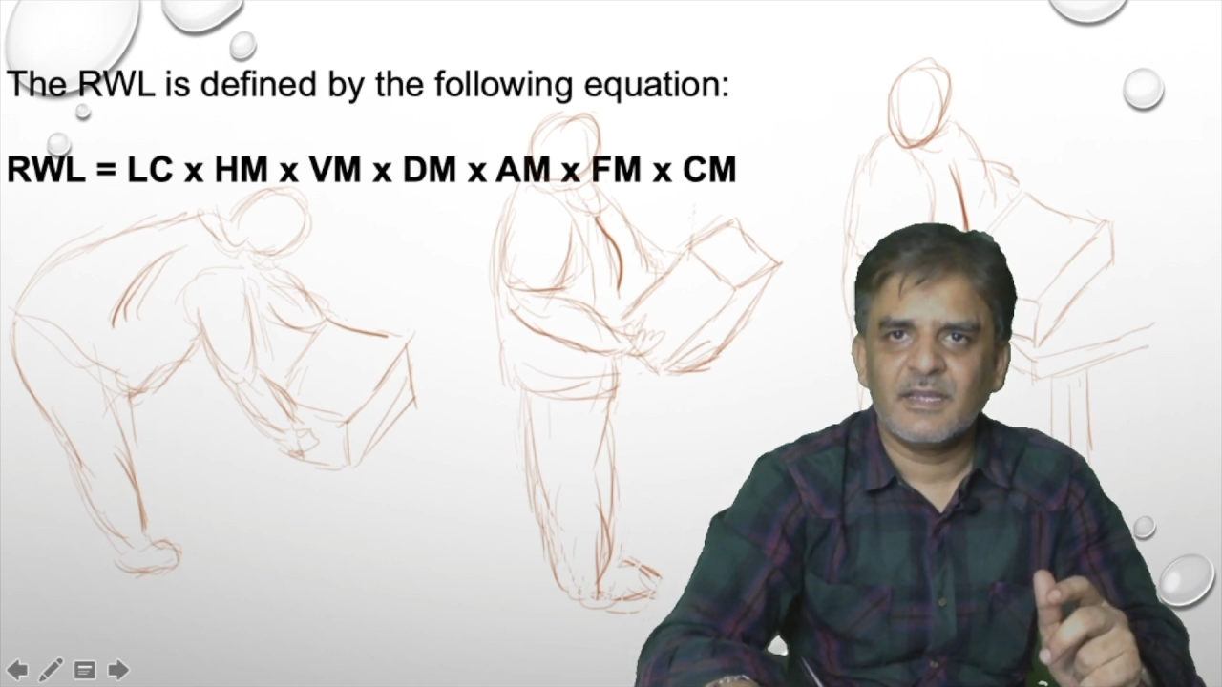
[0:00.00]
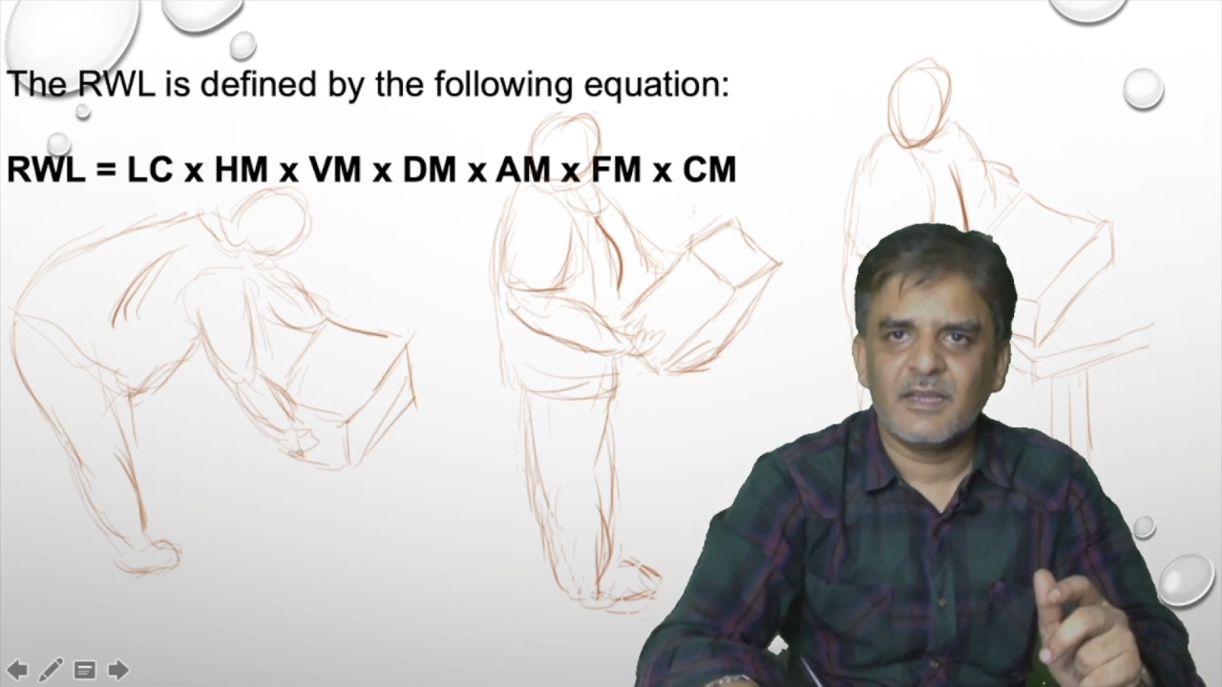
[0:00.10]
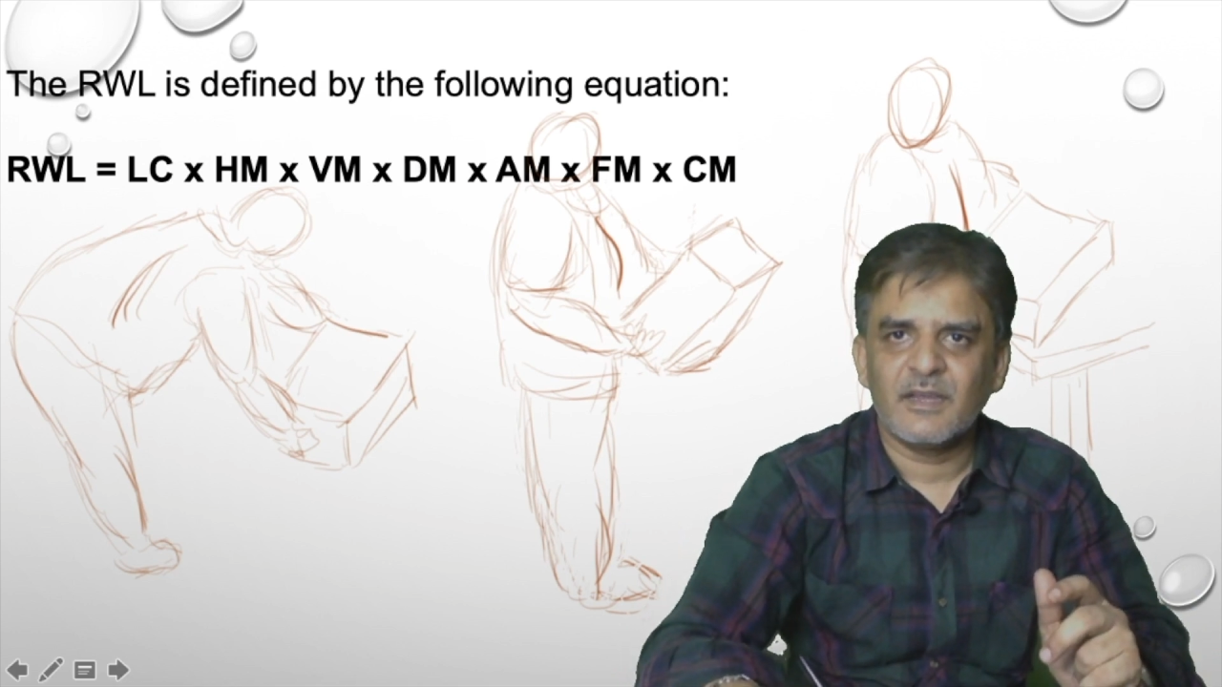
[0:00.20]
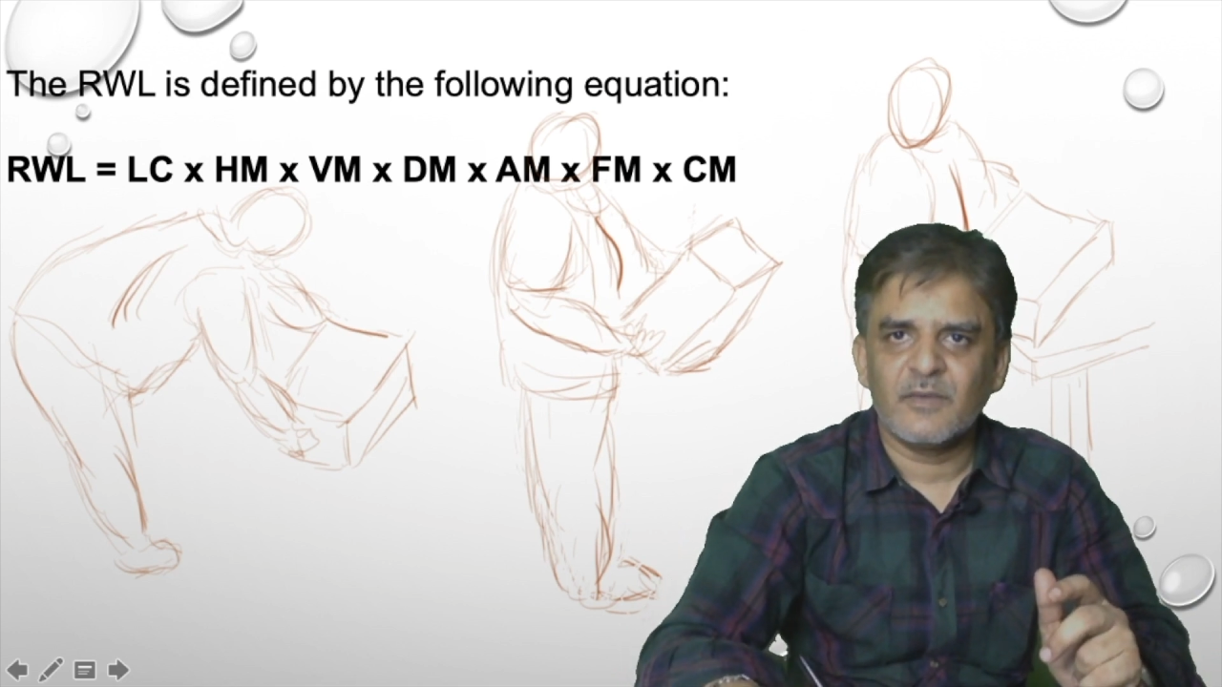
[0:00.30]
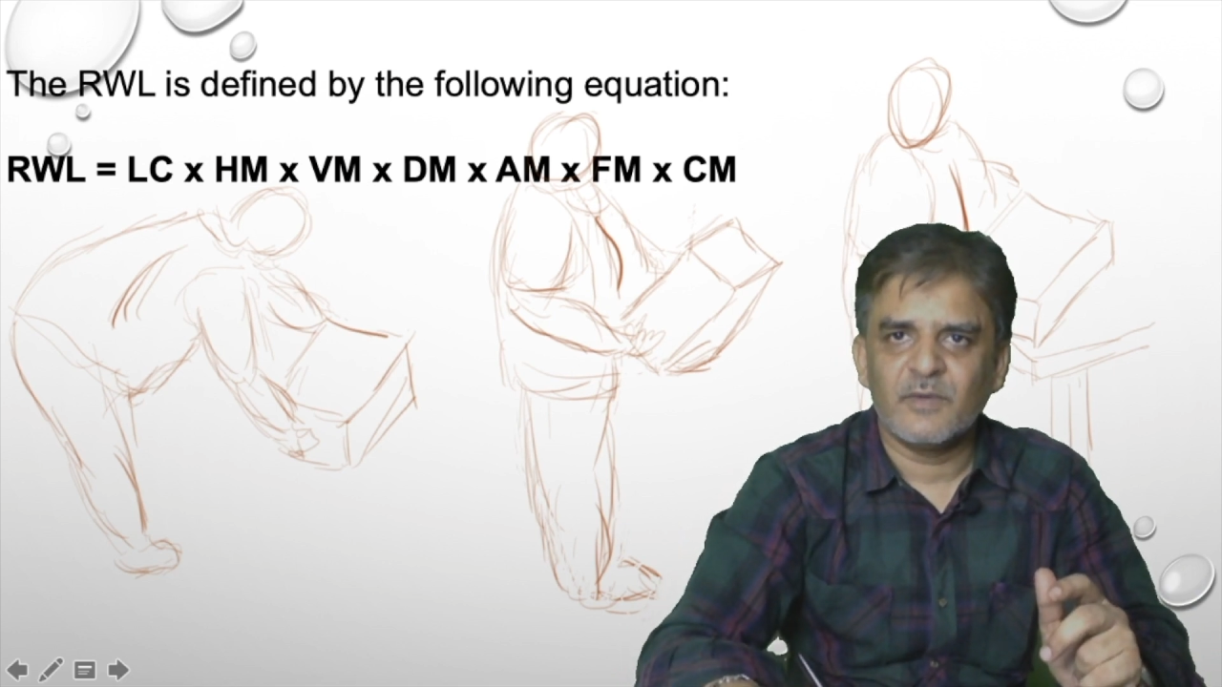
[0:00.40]

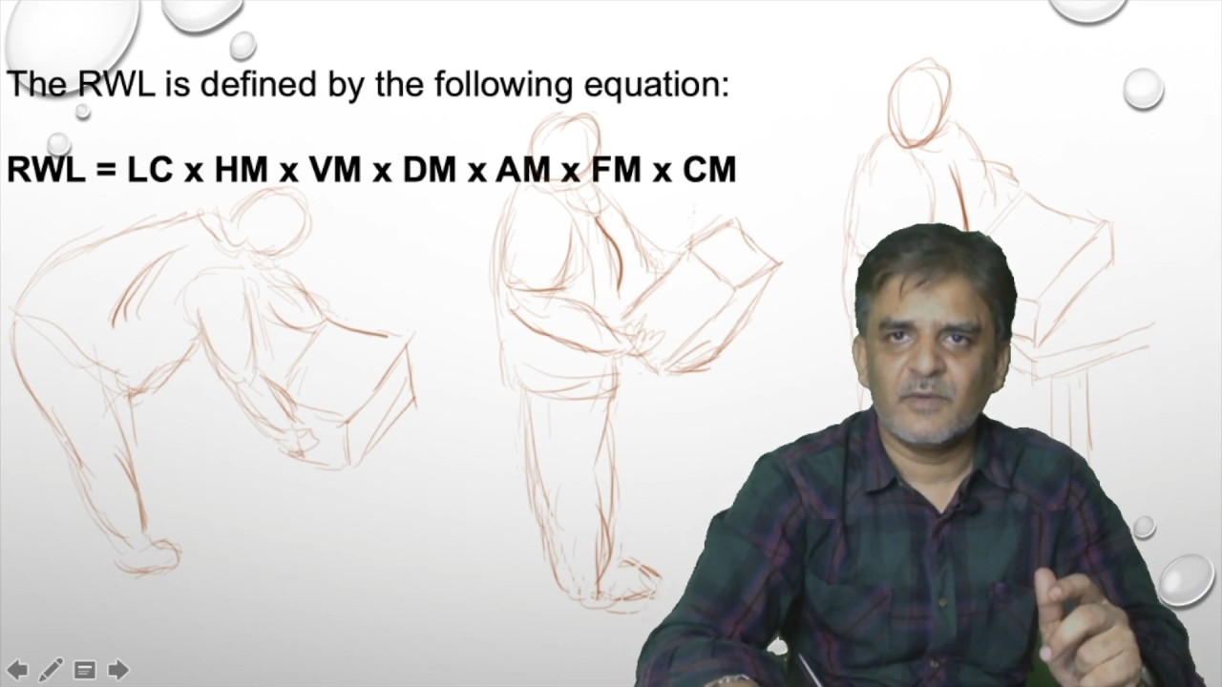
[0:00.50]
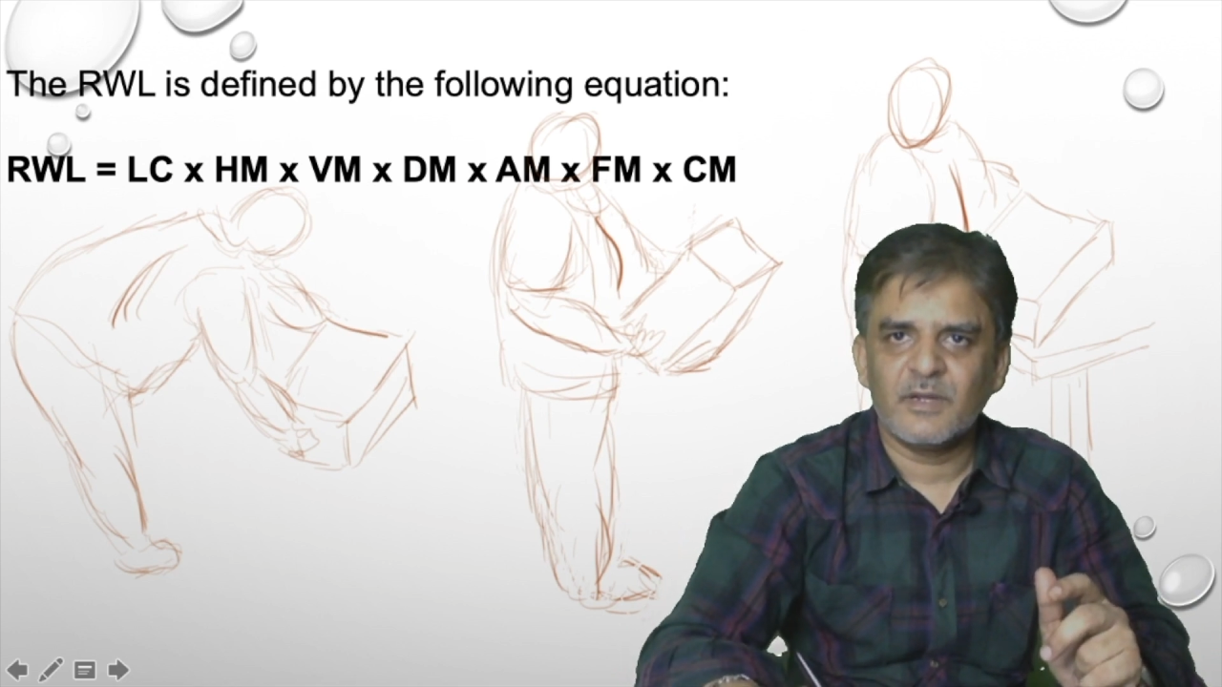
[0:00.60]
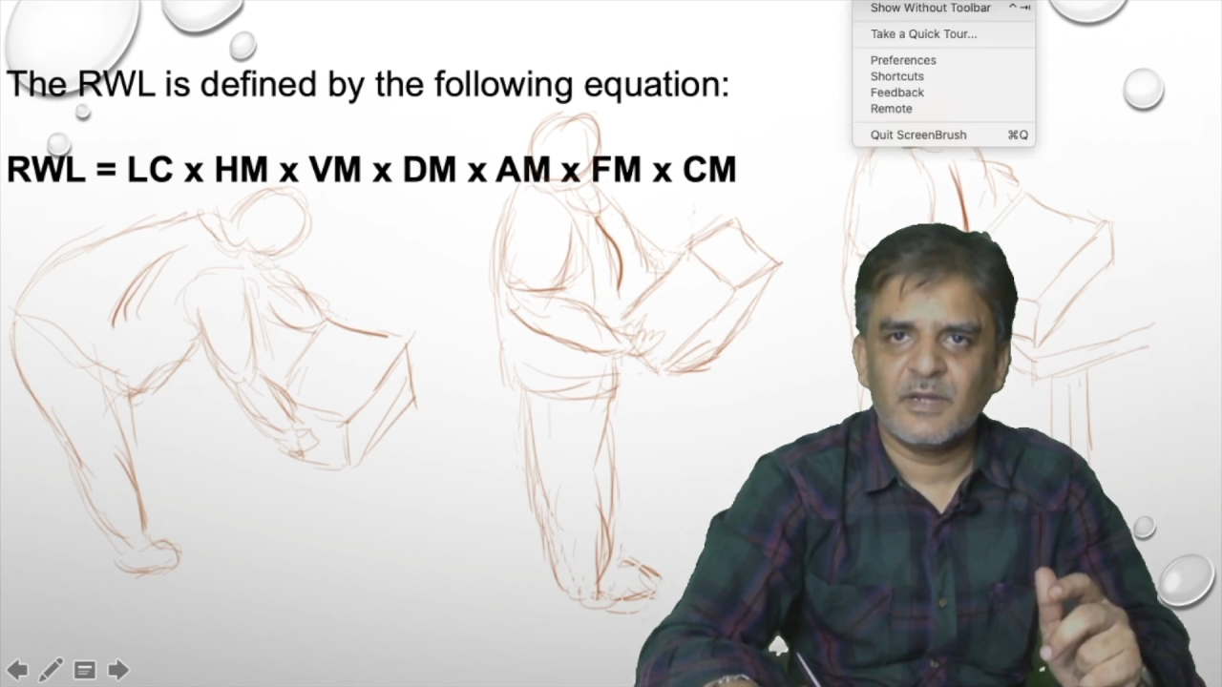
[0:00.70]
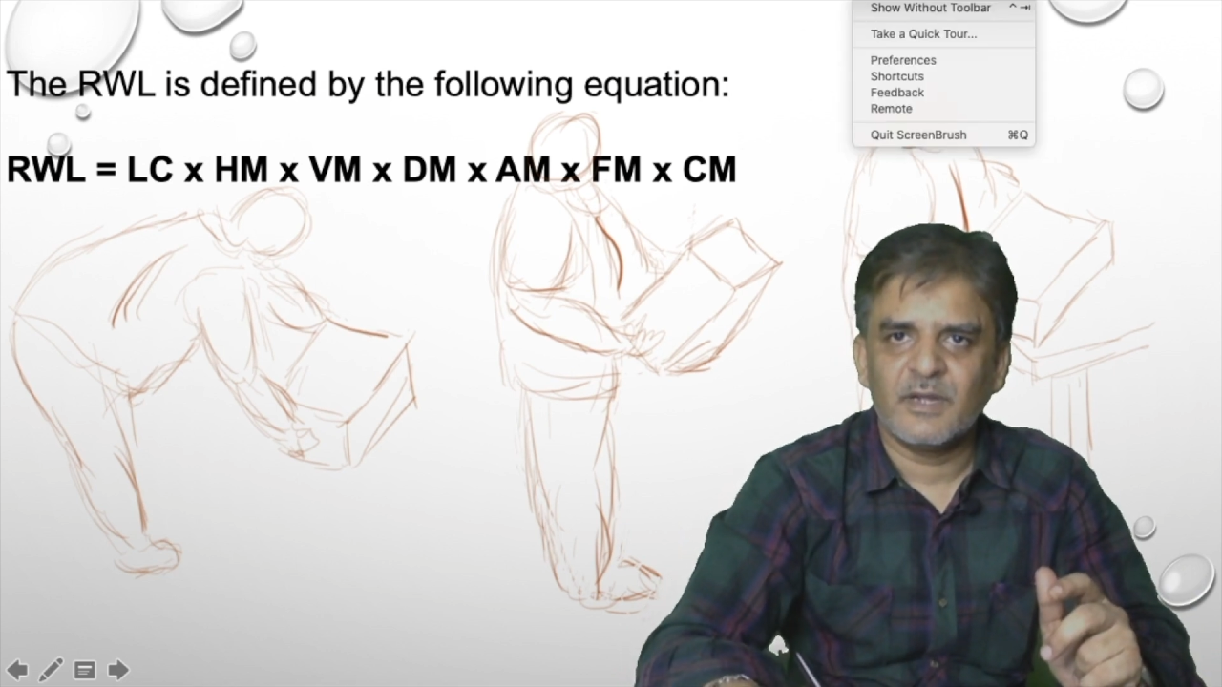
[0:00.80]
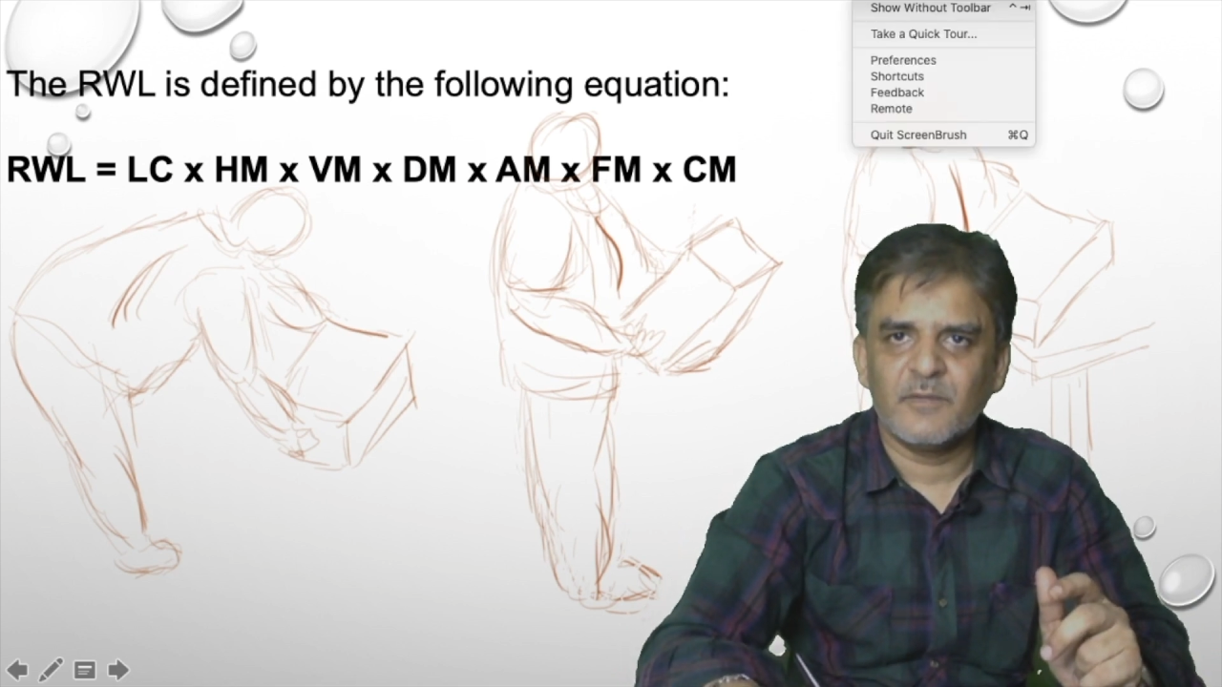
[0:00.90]
converted